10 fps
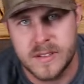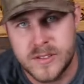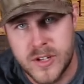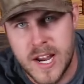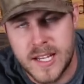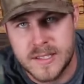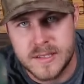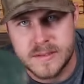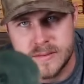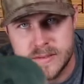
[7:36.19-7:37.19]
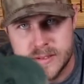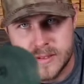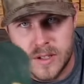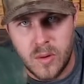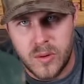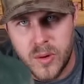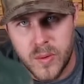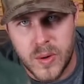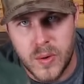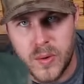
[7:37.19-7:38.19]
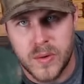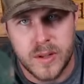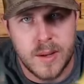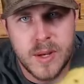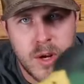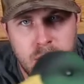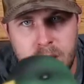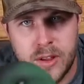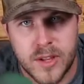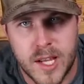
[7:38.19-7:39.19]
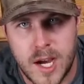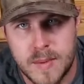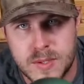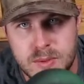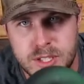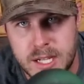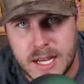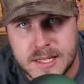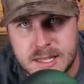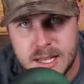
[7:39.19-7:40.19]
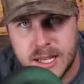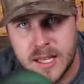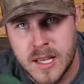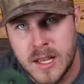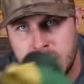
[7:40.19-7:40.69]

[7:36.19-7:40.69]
drakes, new and old. Let me know down in the comments what you guys think.